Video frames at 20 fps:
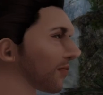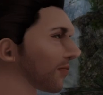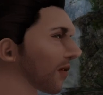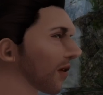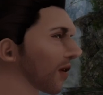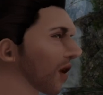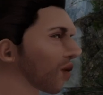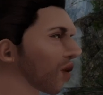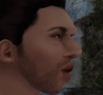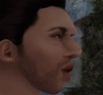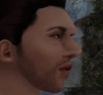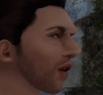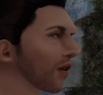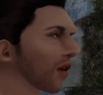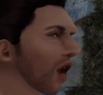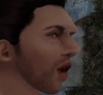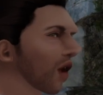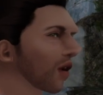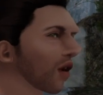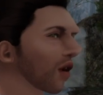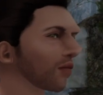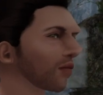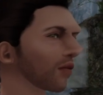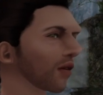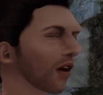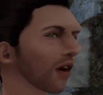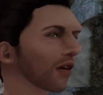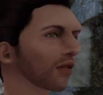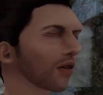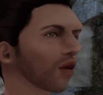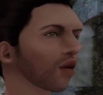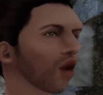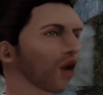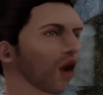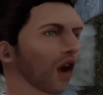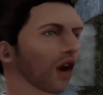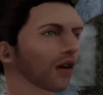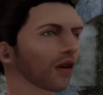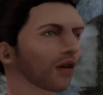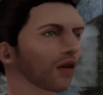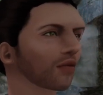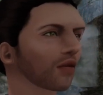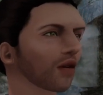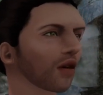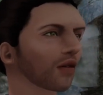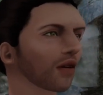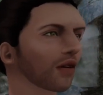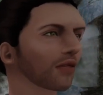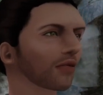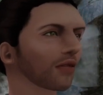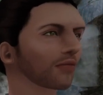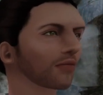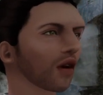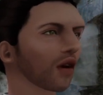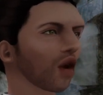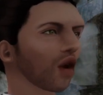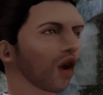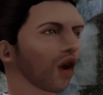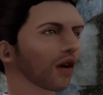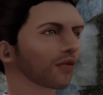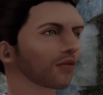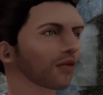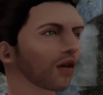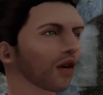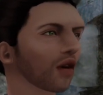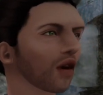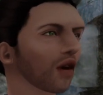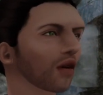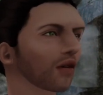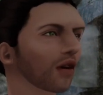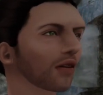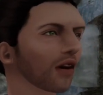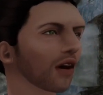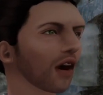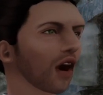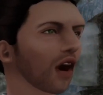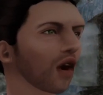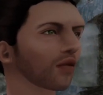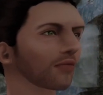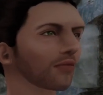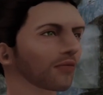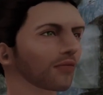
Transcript: contact. Yes, I have a very good interaction at home,